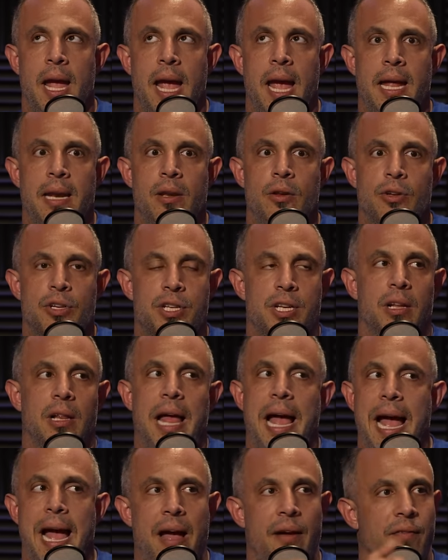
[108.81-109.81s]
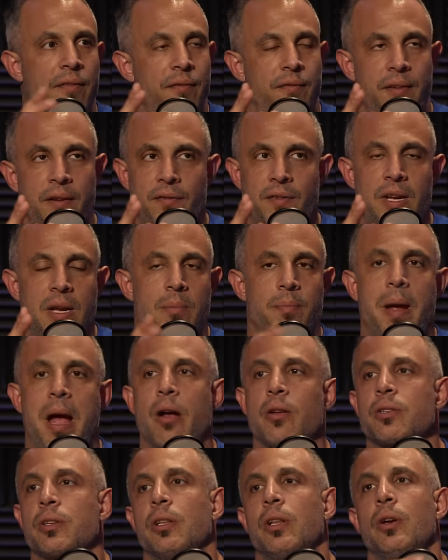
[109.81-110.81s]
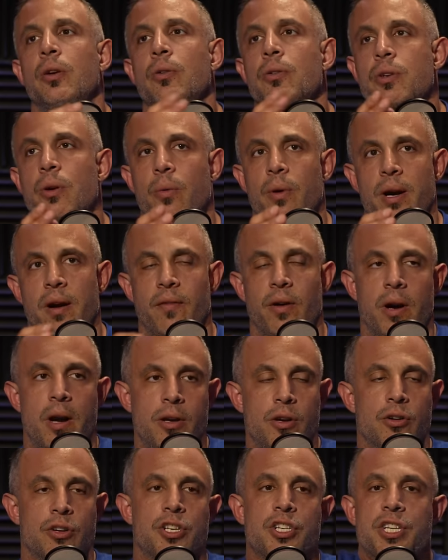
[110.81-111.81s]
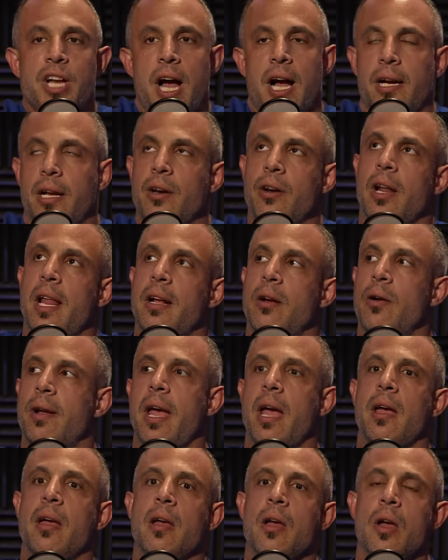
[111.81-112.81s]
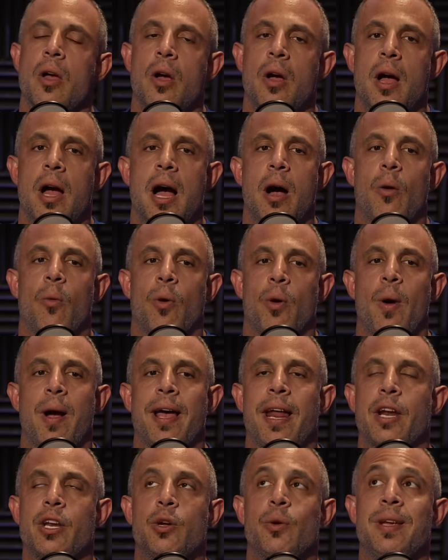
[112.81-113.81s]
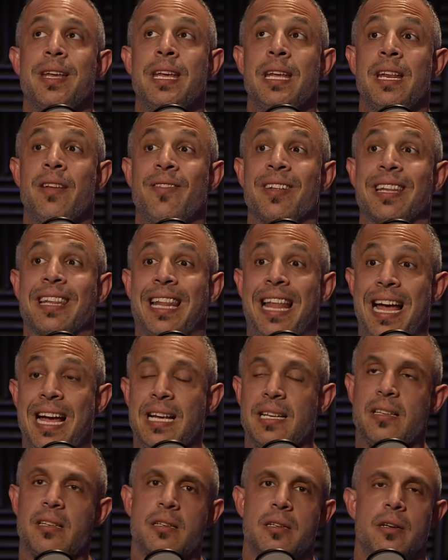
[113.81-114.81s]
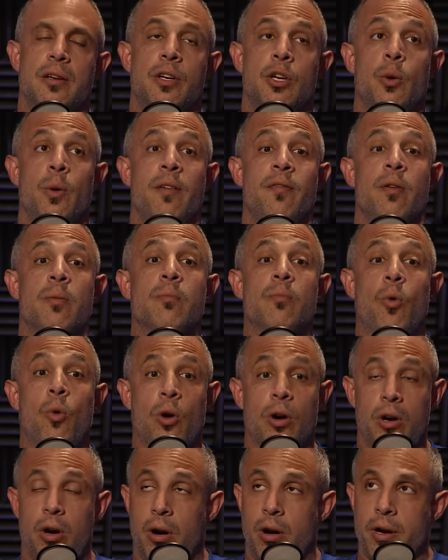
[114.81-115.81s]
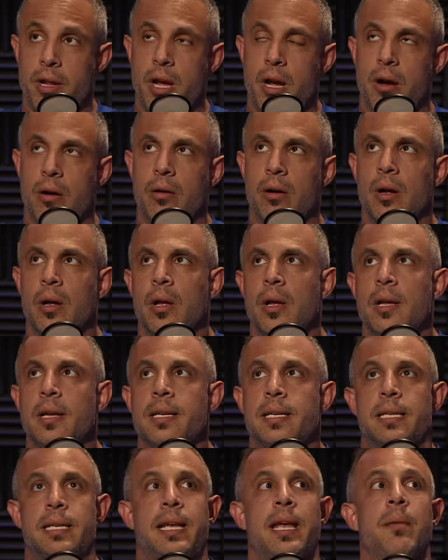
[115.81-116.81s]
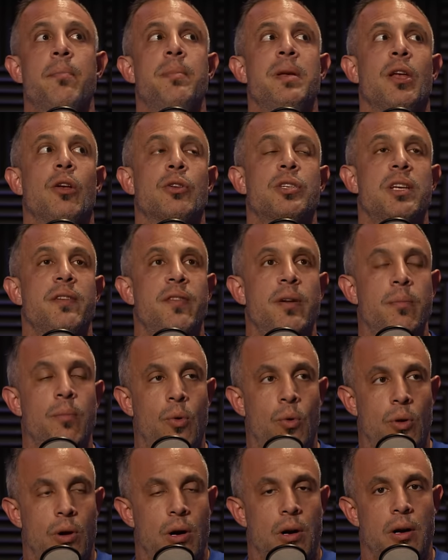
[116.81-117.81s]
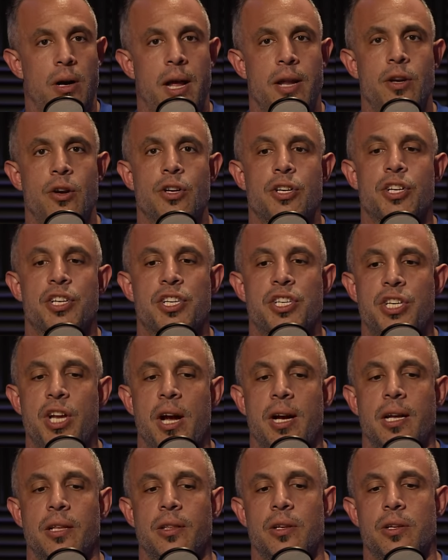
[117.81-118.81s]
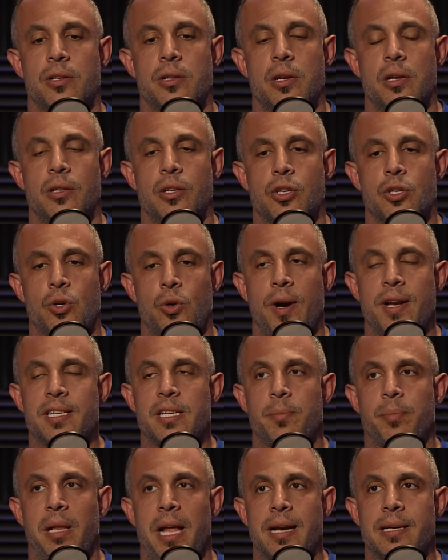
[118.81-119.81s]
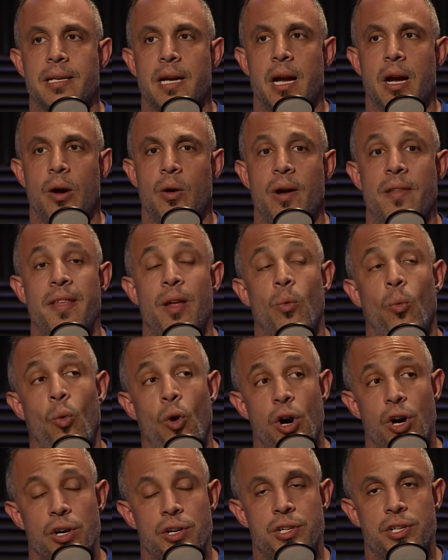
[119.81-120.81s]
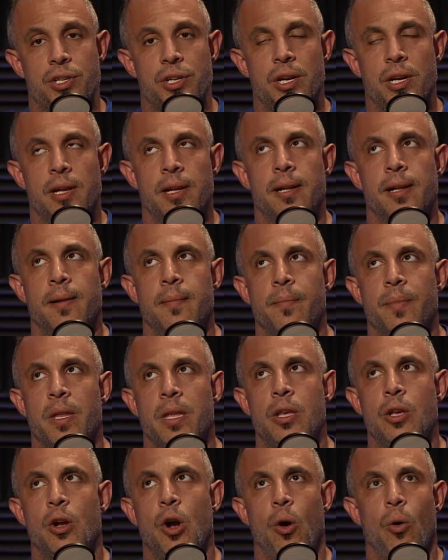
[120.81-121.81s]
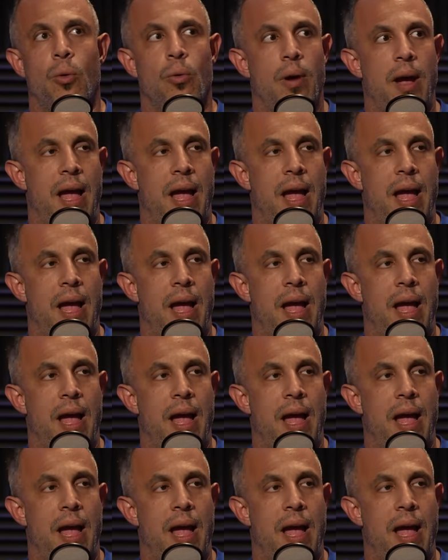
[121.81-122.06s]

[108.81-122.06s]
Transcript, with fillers: and you still have 15 pounds to lose or whatever, and you're stuck and you're like, okay, what do I got to do? Eat even less, do even more cardio, skip meals even more, and you're just stuck in this in this crazy plateau. And then worse, you go